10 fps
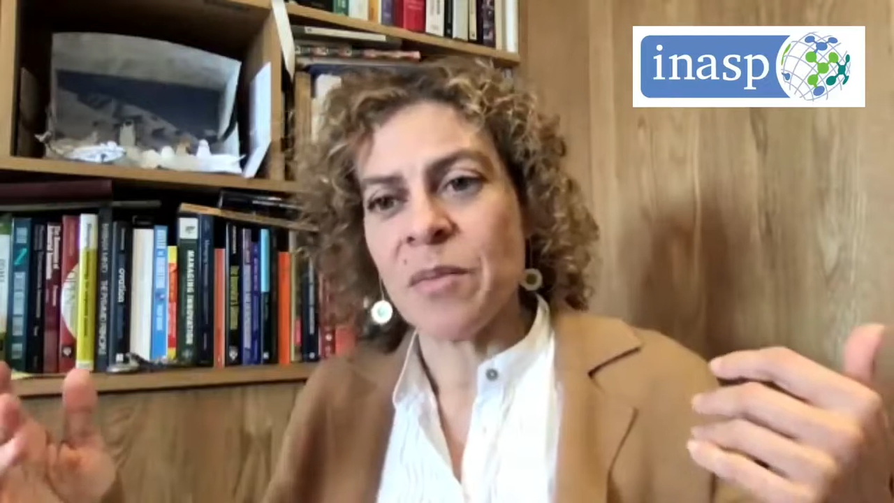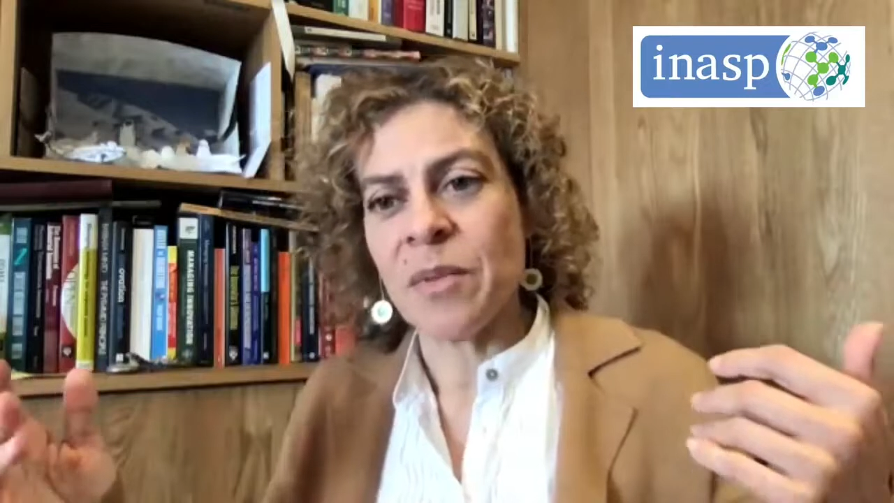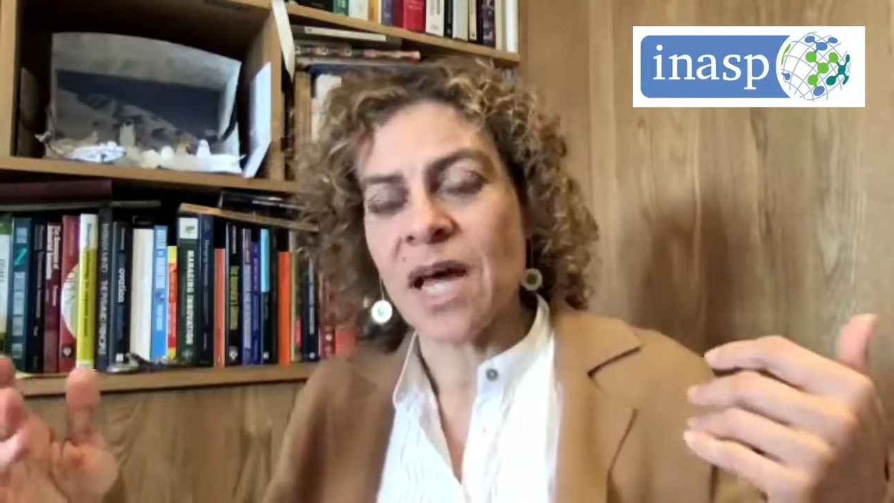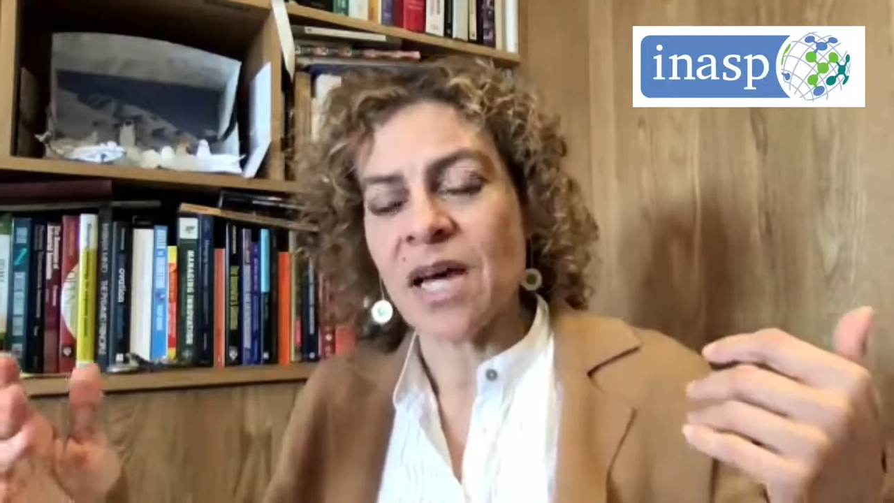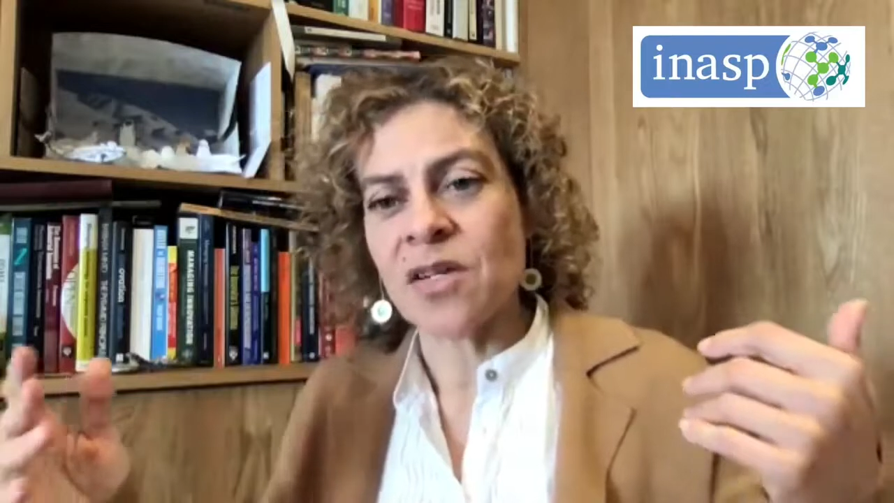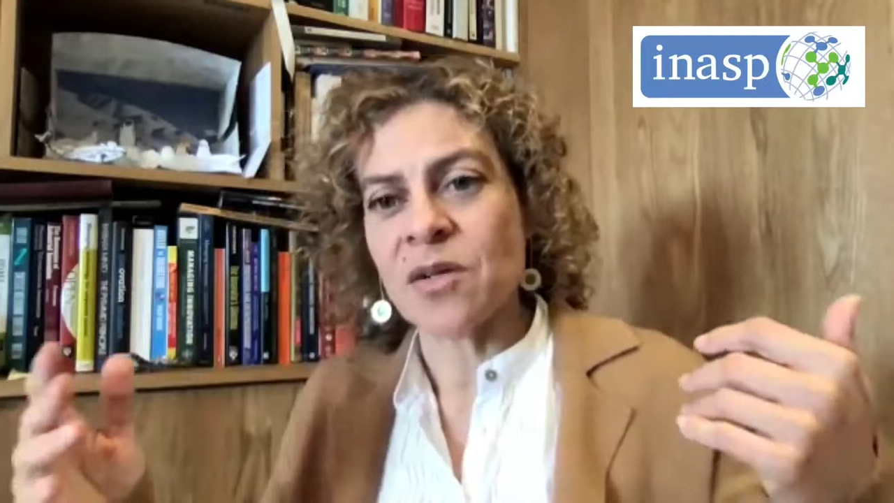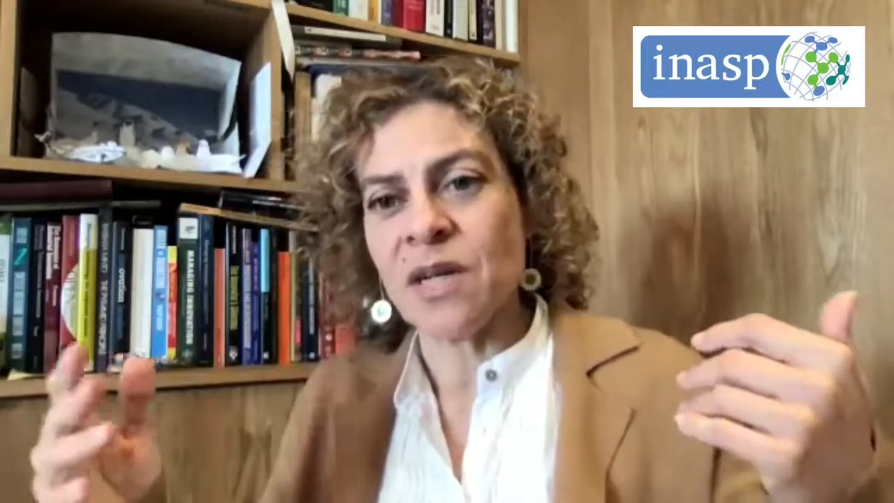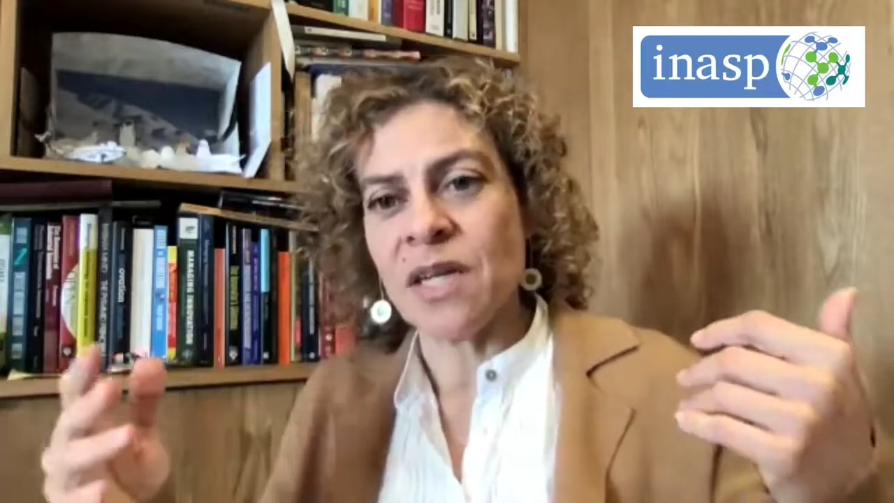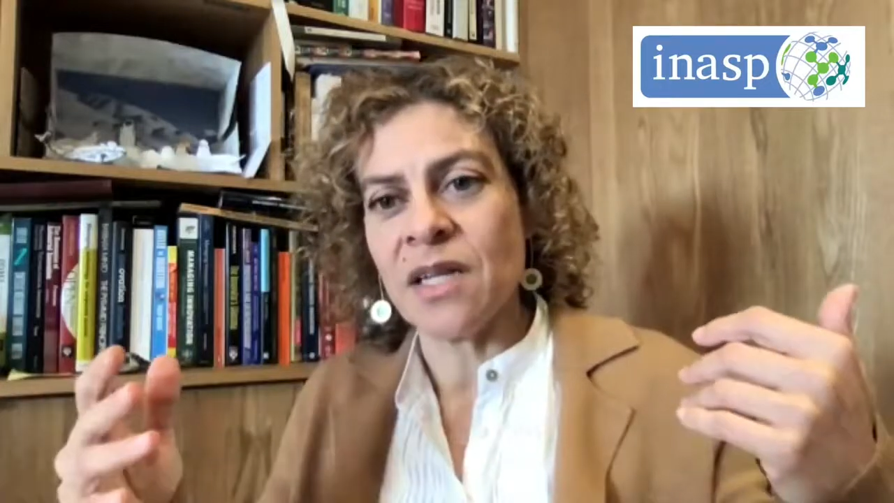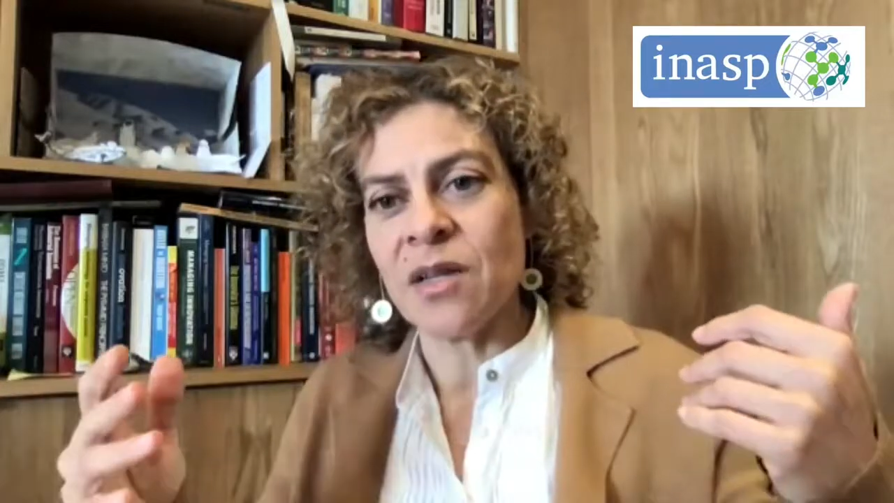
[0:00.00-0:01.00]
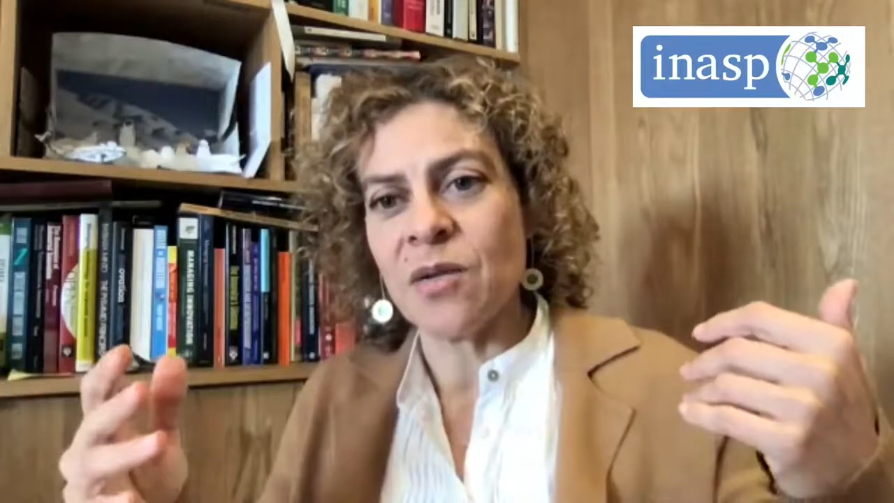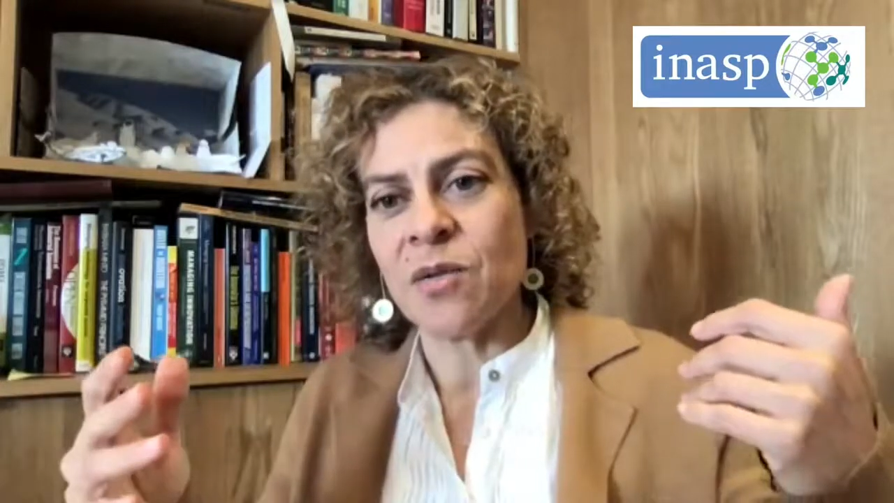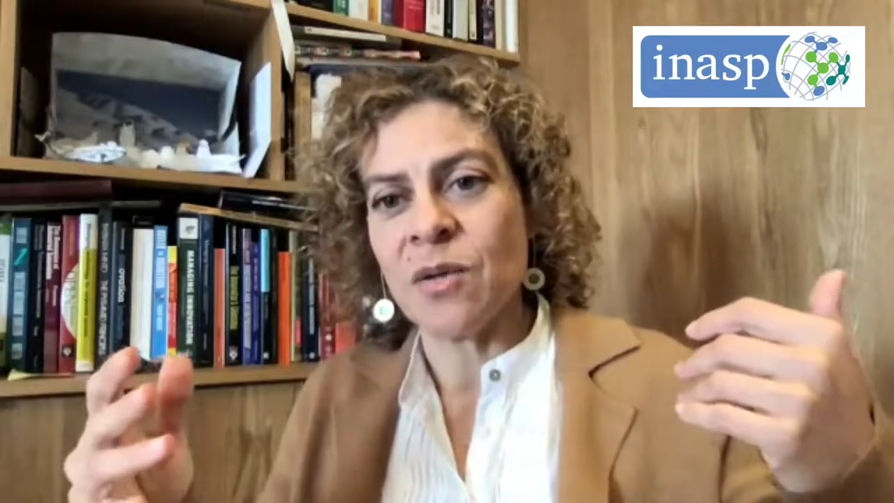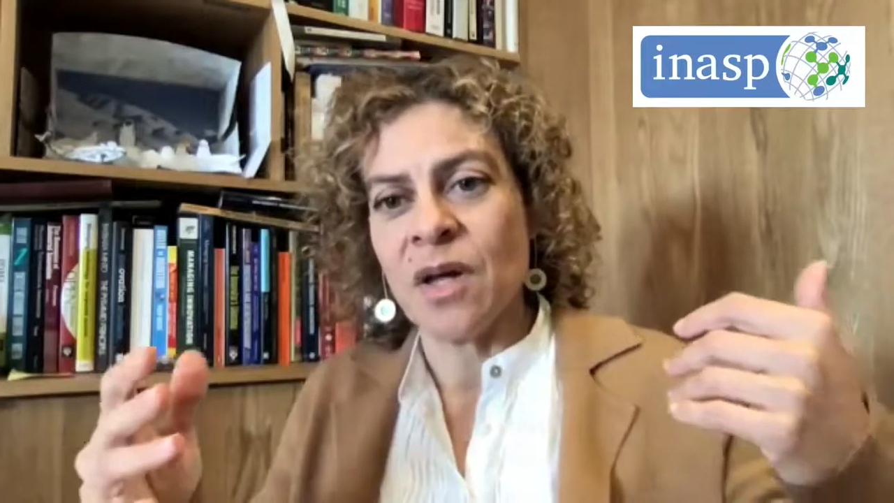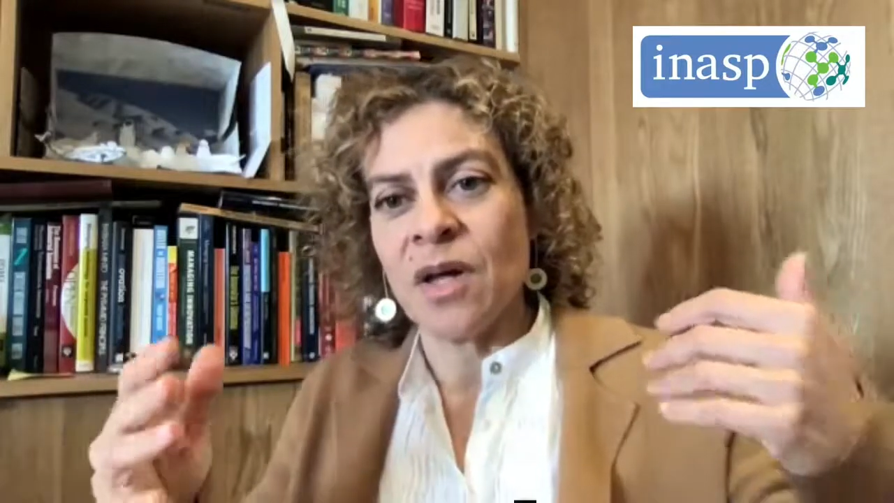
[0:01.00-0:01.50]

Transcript: but actually to